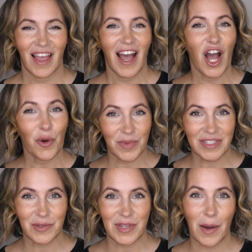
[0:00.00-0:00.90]
I hope this
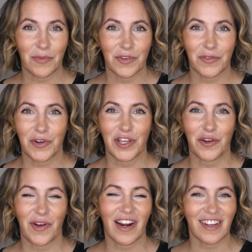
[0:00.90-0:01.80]
was helpful for
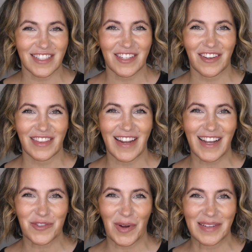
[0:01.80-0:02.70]
you, and I'll see you in the
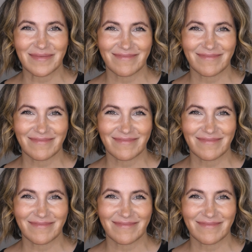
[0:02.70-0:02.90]
next one.